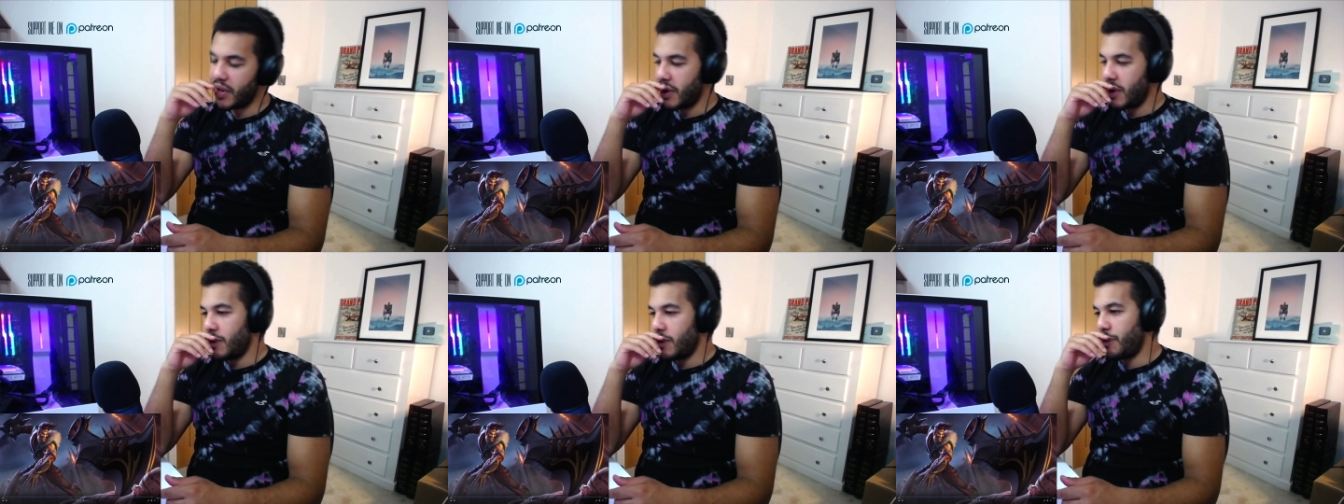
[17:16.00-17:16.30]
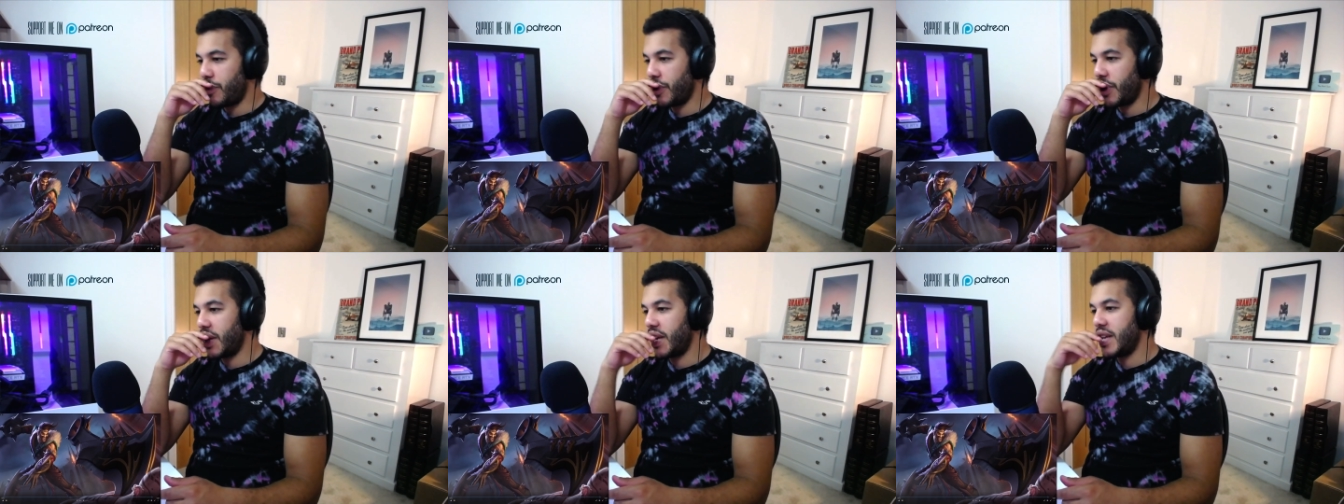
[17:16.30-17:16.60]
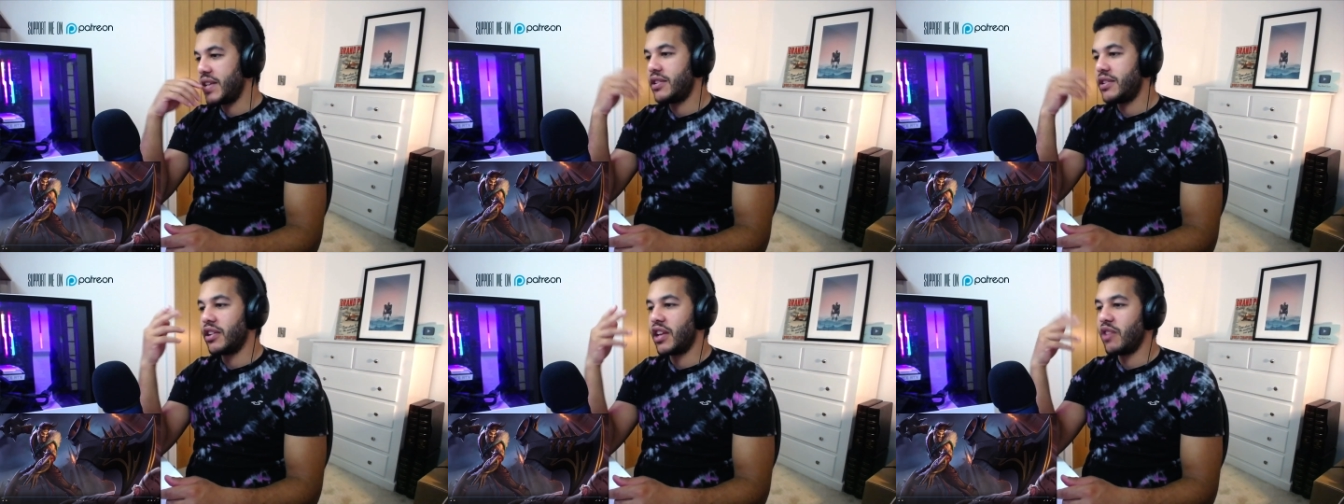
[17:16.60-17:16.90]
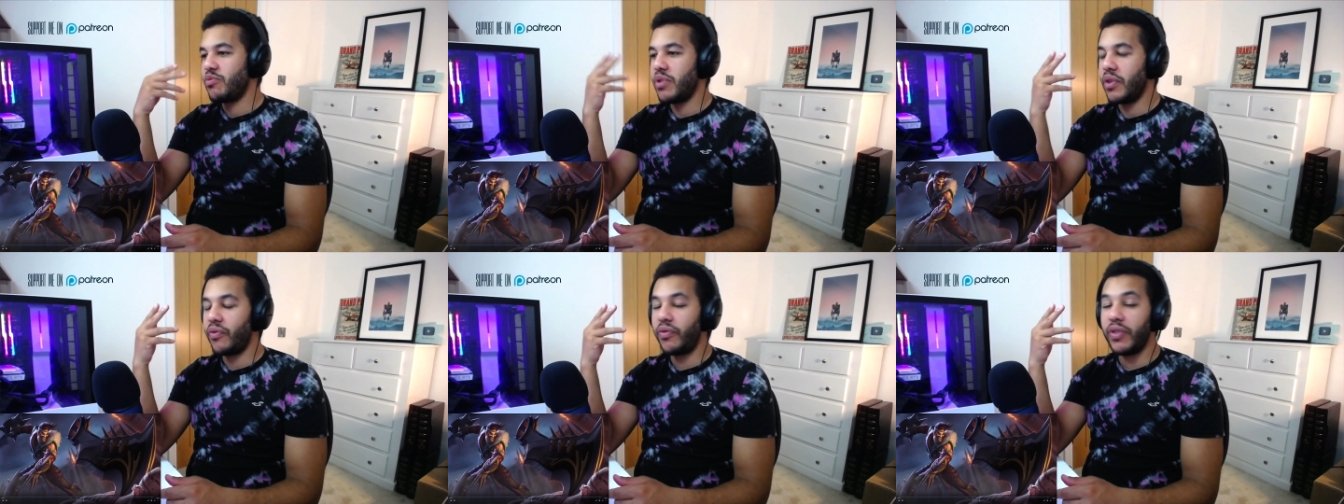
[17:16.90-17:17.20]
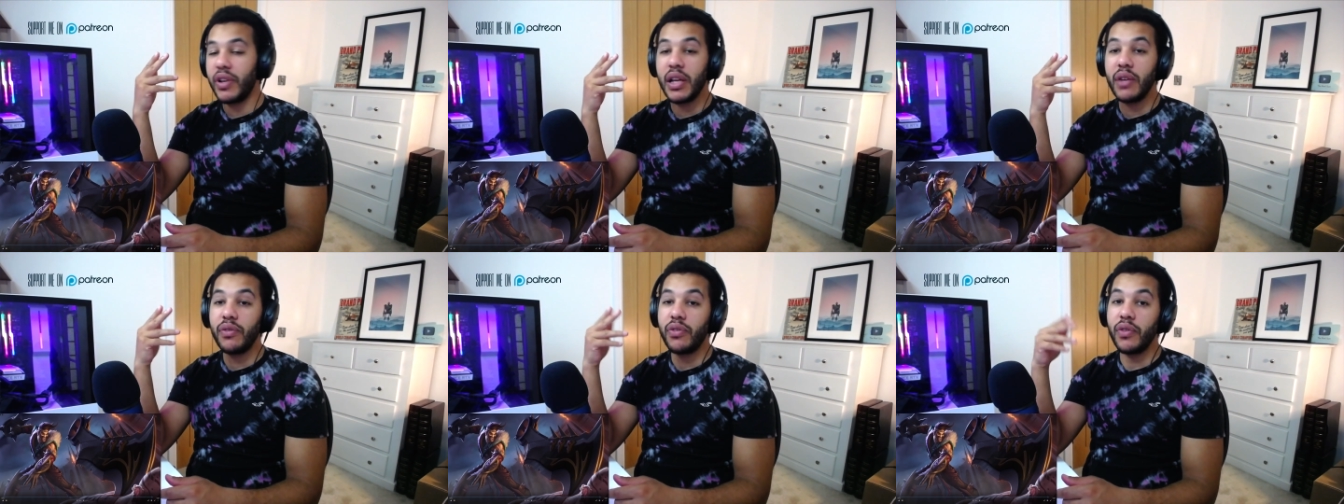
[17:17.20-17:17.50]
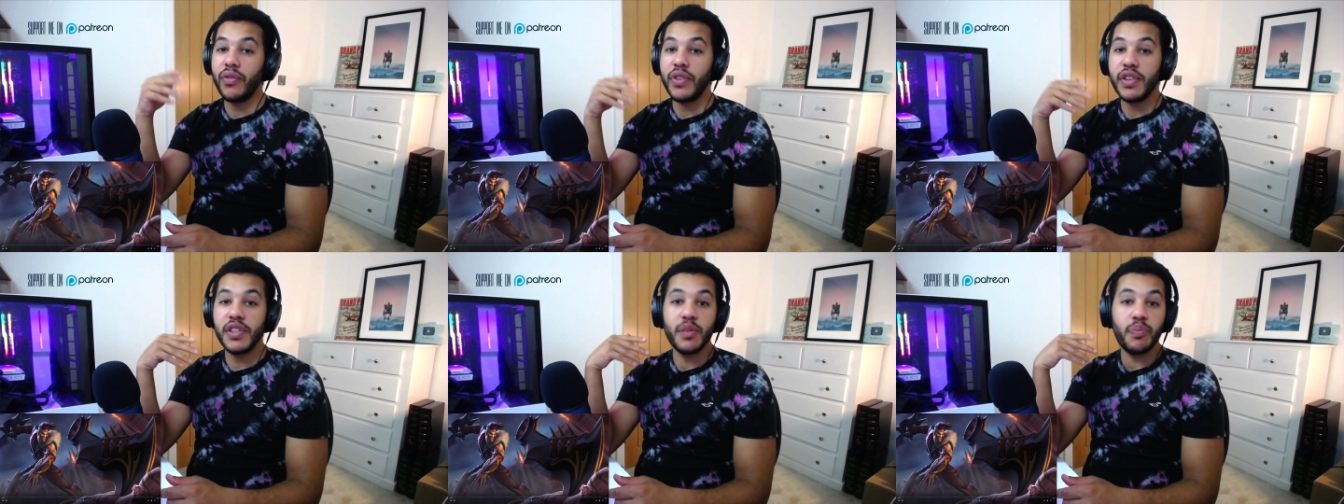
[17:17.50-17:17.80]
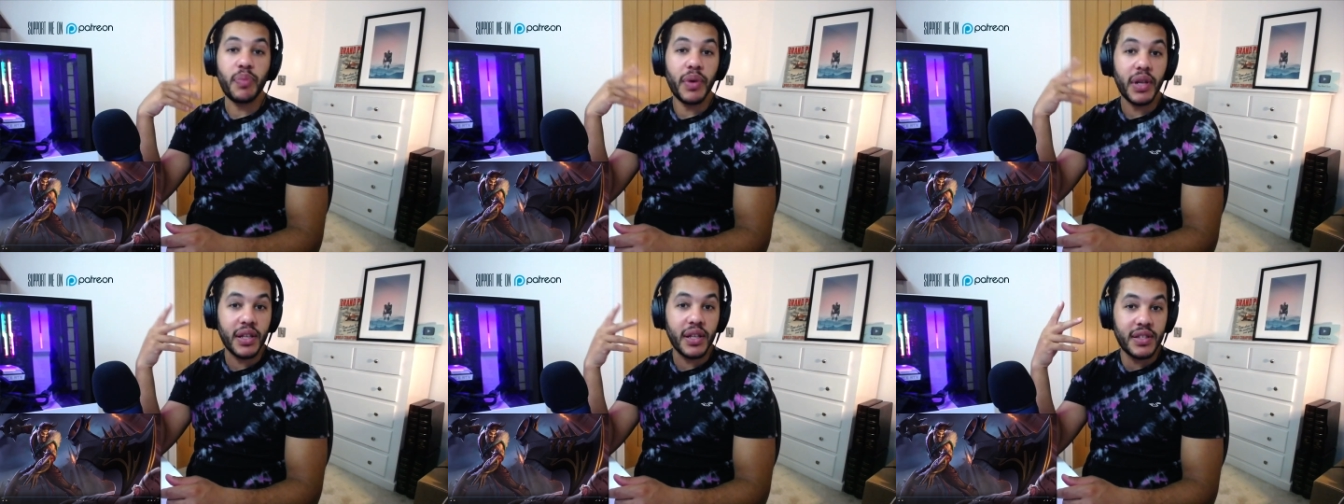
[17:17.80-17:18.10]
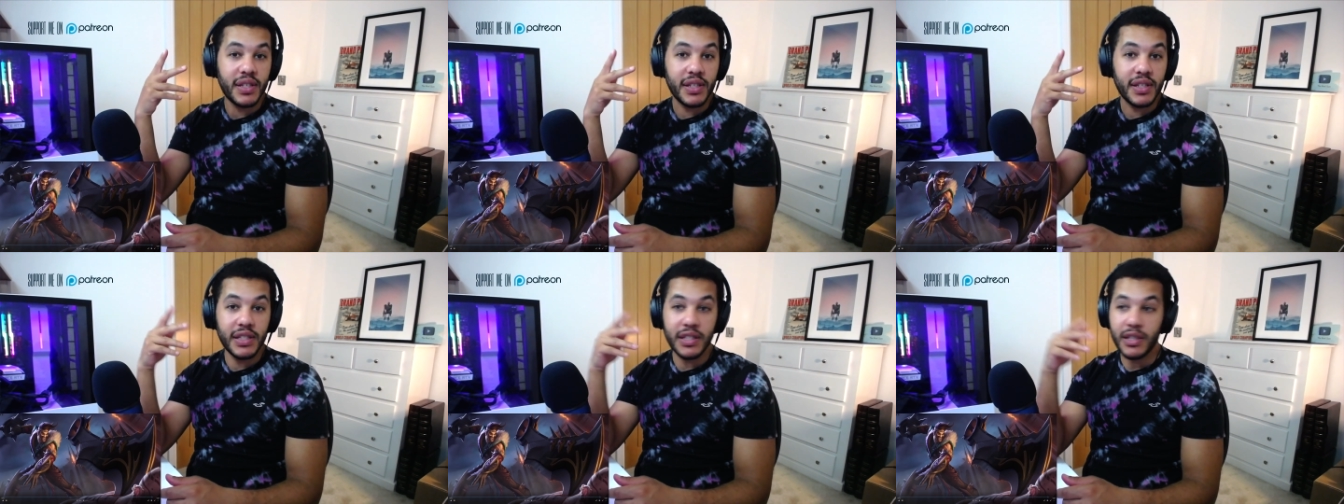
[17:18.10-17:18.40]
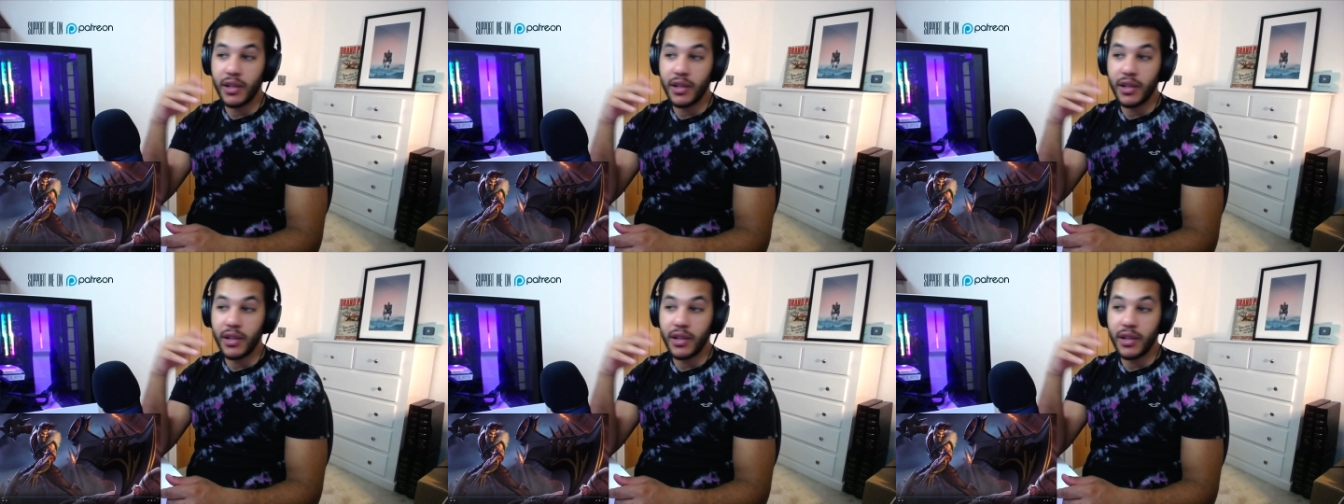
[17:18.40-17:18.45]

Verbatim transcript: but at least it'll give me a flavour of his abilities.